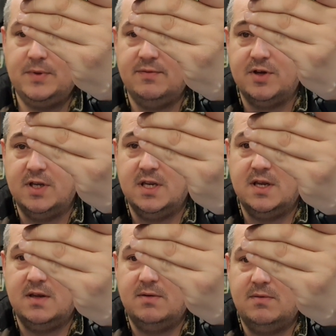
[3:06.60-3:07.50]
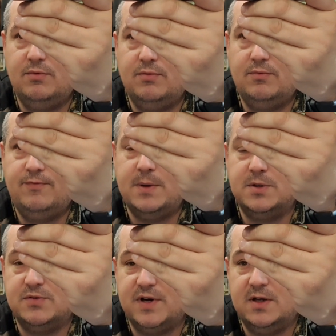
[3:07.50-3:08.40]
You've got your
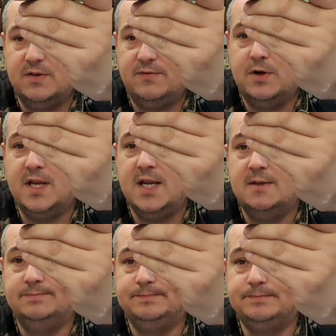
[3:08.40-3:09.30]
focus ring on the front here.